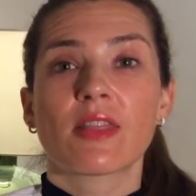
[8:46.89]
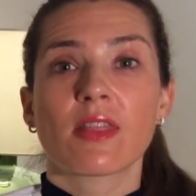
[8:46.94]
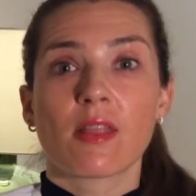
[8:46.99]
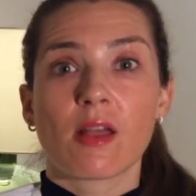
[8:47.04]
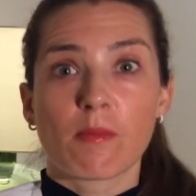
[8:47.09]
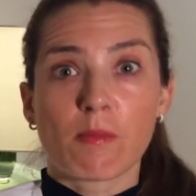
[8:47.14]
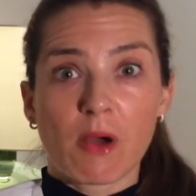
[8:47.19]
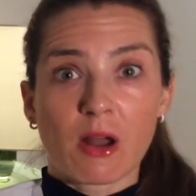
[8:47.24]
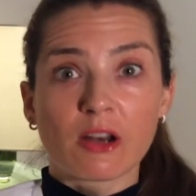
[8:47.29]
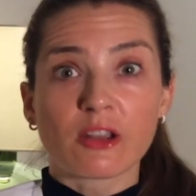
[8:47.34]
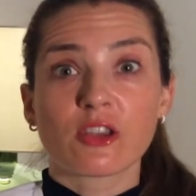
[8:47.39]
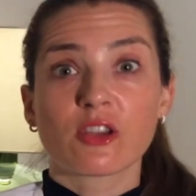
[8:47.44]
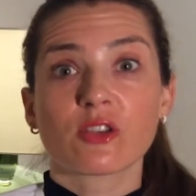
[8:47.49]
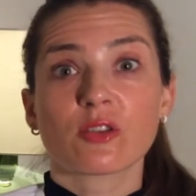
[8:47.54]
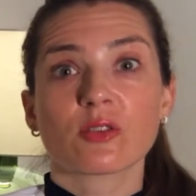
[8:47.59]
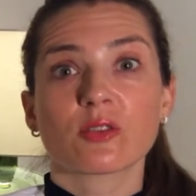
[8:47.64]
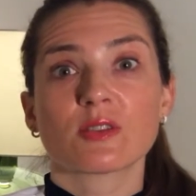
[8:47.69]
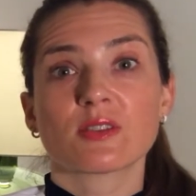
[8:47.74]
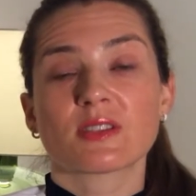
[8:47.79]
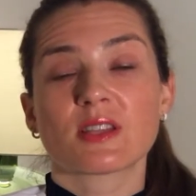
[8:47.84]
the
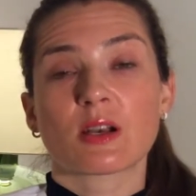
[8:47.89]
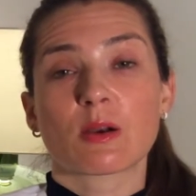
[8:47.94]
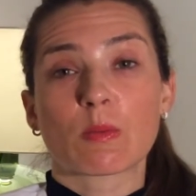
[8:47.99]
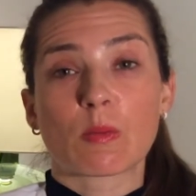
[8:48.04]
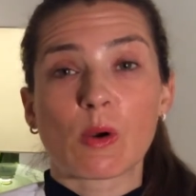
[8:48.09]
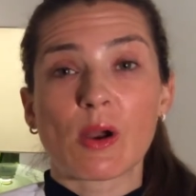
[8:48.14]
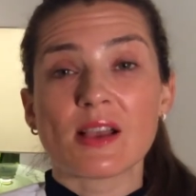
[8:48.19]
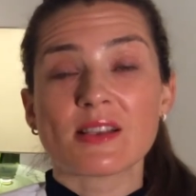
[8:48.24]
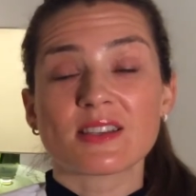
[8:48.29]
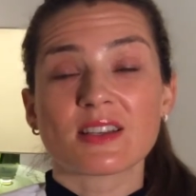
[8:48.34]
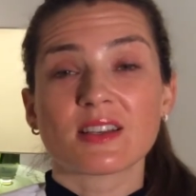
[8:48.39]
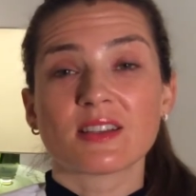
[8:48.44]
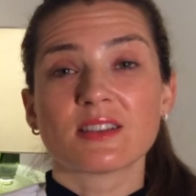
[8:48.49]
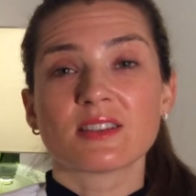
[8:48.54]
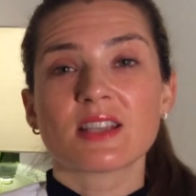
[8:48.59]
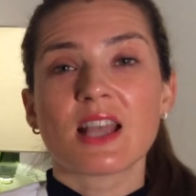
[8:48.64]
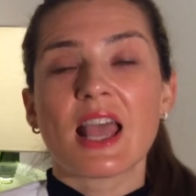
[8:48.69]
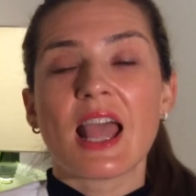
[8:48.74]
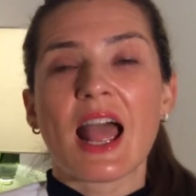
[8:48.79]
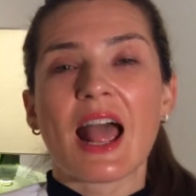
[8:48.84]
molecules that are present,
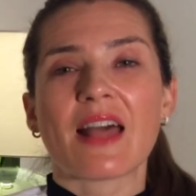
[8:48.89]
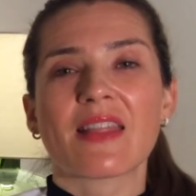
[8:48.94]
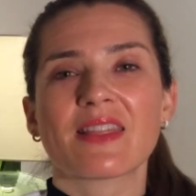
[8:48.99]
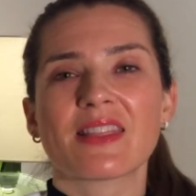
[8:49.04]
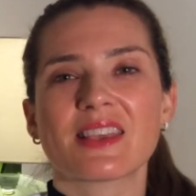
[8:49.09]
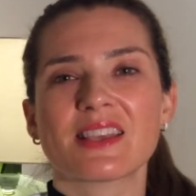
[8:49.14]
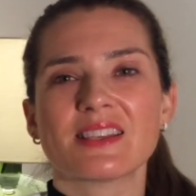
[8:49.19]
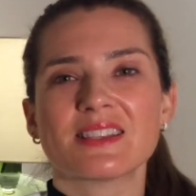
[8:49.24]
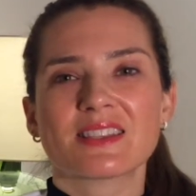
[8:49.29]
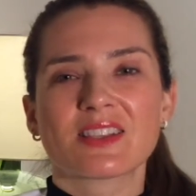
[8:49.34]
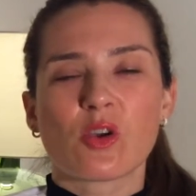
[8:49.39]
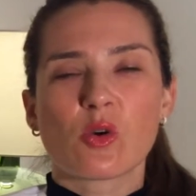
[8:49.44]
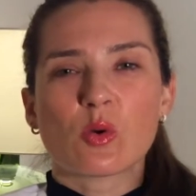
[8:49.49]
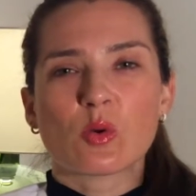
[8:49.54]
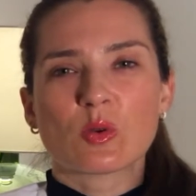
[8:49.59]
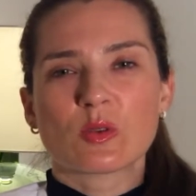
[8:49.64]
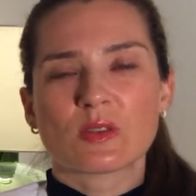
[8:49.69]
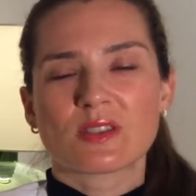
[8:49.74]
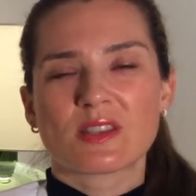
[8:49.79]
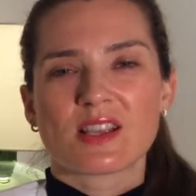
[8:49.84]
and these
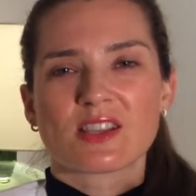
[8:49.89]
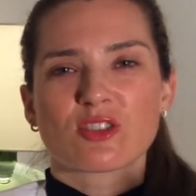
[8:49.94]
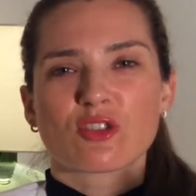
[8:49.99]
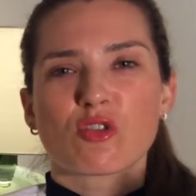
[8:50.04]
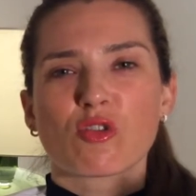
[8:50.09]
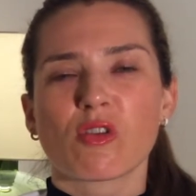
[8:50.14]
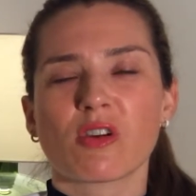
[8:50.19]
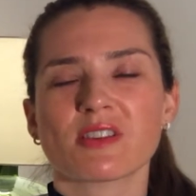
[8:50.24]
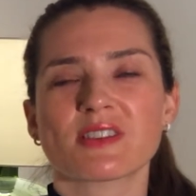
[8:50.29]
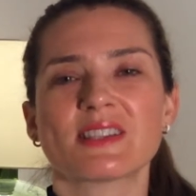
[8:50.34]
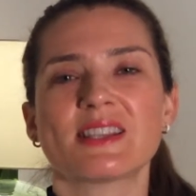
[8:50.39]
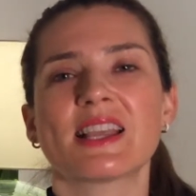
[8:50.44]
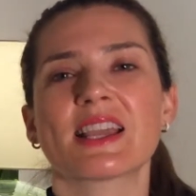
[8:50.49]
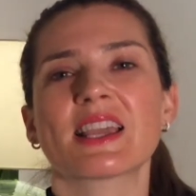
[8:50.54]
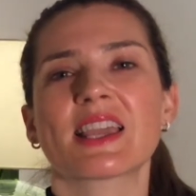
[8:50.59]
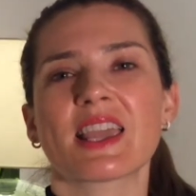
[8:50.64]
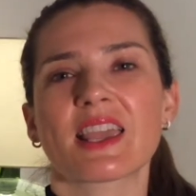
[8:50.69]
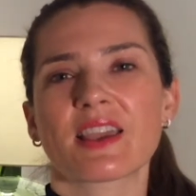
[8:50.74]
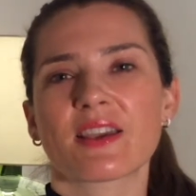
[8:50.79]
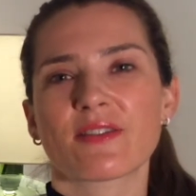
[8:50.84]
cause this
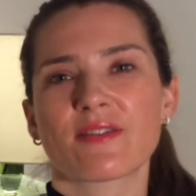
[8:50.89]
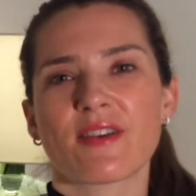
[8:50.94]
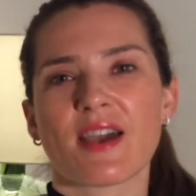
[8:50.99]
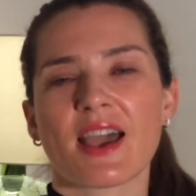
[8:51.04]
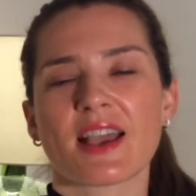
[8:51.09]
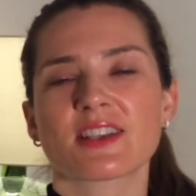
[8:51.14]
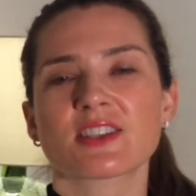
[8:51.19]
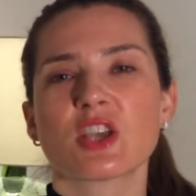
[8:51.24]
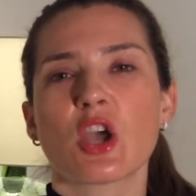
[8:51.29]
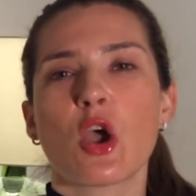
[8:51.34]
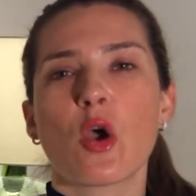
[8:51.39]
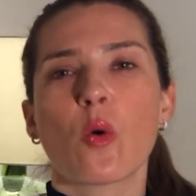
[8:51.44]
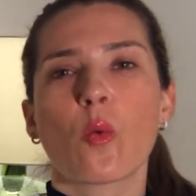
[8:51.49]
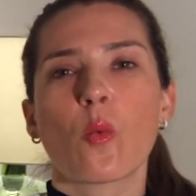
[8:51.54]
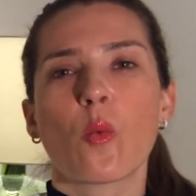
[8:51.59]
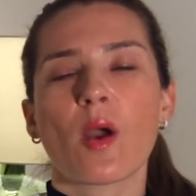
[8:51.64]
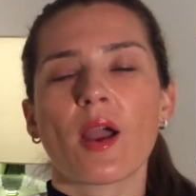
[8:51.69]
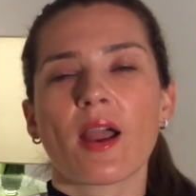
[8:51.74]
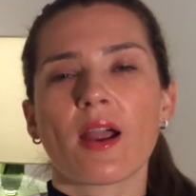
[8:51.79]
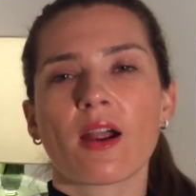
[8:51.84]
cross-linking effect
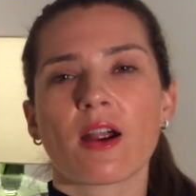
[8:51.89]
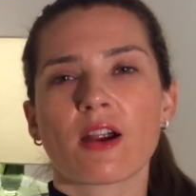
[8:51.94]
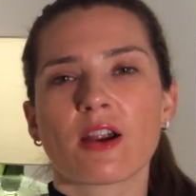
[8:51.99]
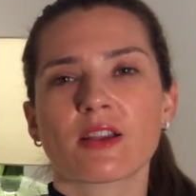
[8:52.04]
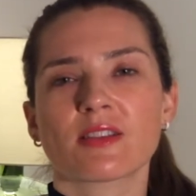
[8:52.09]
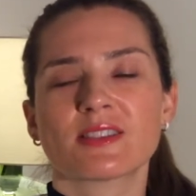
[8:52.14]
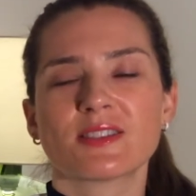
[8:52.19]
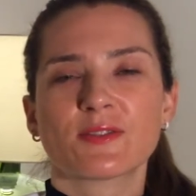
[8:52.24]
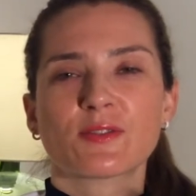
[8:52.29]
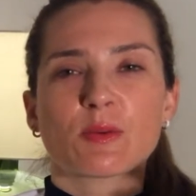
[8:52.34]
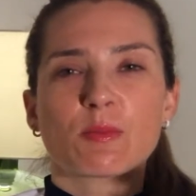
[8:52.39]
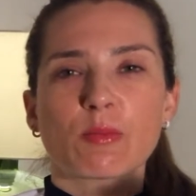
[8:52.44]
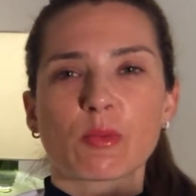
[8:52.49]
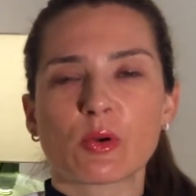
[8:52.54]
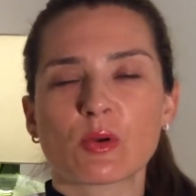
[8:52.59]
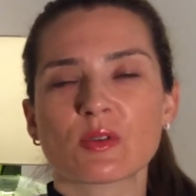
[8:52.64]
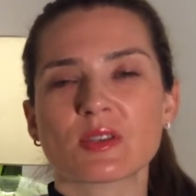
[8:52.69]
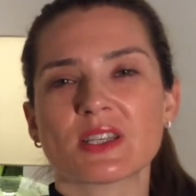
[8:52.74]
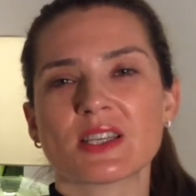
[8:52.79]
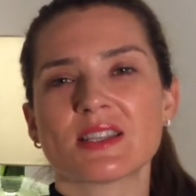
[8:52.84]
where different
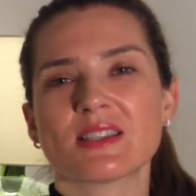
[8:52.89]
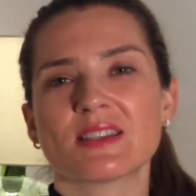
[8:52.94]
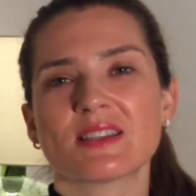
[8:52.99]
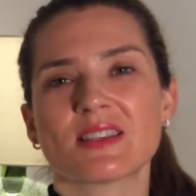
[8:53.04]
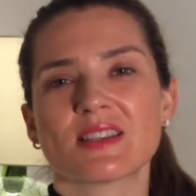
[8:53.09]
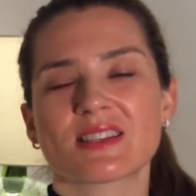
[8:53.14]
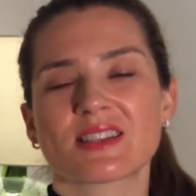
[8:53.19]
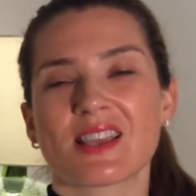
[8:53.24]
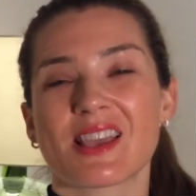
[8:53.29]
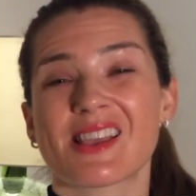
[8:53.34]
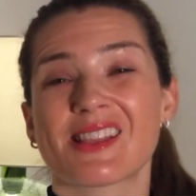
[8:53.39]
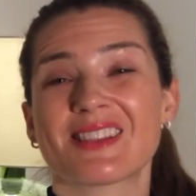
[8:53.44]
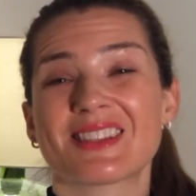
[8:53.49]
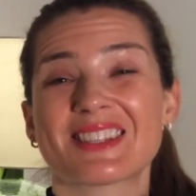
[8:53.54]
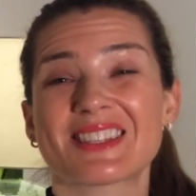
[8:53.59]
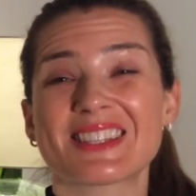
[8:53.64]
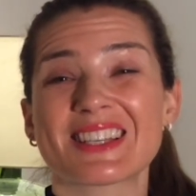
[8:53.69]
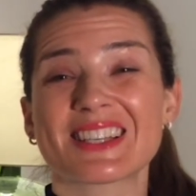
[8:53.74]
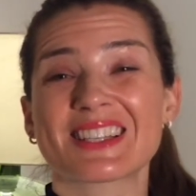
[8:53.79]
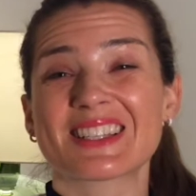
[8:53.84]
proteins in the skin
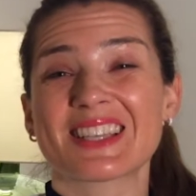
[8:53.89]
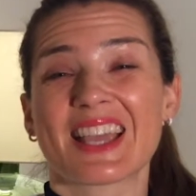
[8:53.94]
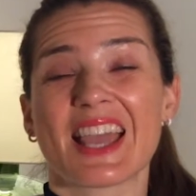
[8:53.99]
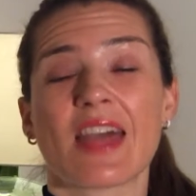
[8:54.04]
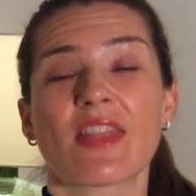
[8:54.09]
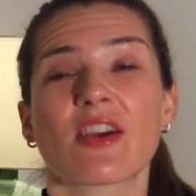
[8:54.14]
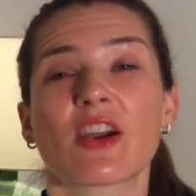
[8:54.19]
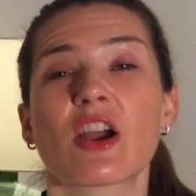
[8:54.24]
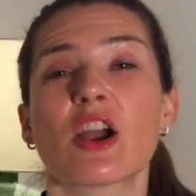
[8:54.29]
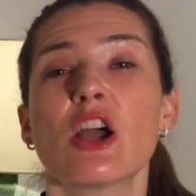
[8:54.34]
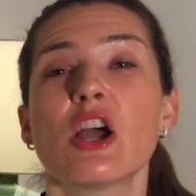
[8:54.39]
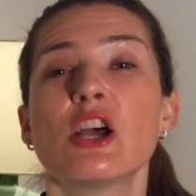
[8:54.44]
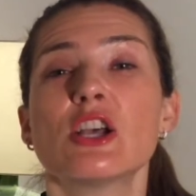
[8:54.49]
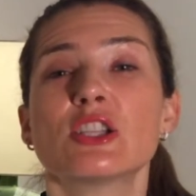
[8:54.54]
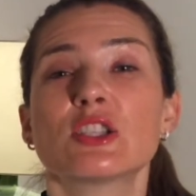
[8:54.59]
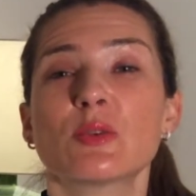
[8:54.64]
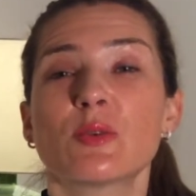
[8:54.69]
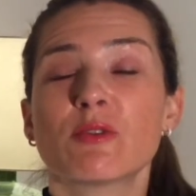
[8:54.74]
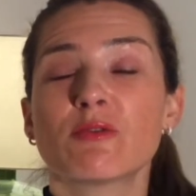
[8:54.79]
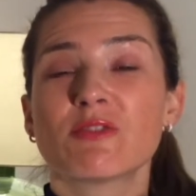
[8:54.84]
stick together.
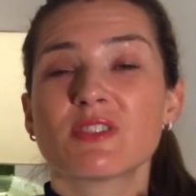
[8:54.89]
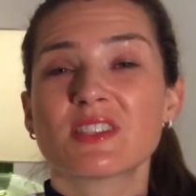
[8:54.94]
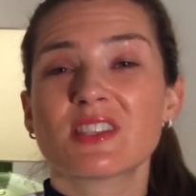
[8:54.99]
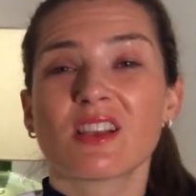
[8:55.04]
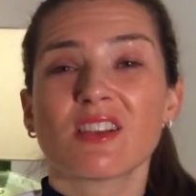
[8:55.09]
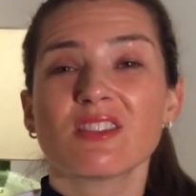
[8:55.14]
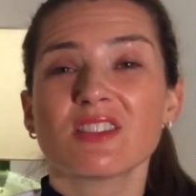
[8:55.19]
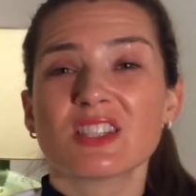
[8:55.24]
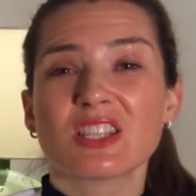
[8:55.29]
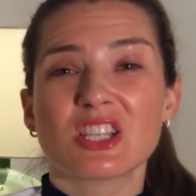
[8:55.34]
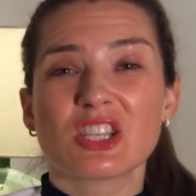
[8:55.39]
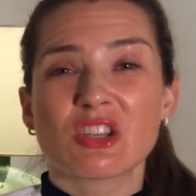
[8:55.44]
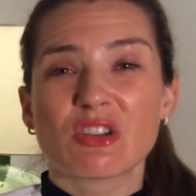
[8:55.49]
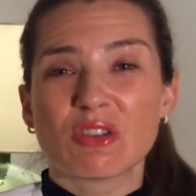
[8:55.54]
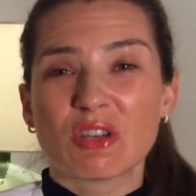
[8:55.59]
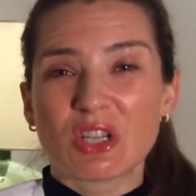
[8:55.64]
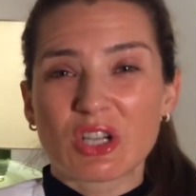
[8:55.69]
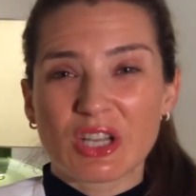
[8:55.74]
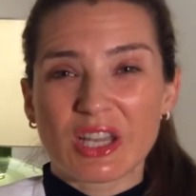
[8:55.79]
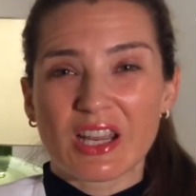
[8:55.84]
So it results in you
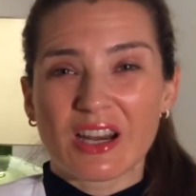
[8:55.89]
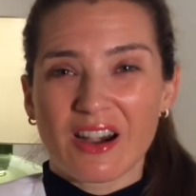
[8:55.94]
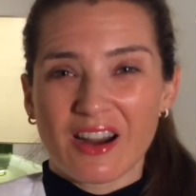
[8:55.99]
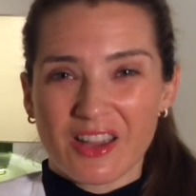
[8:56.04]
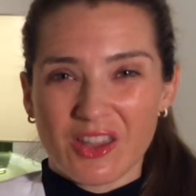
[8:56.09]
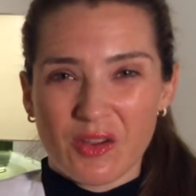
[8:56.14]
looking like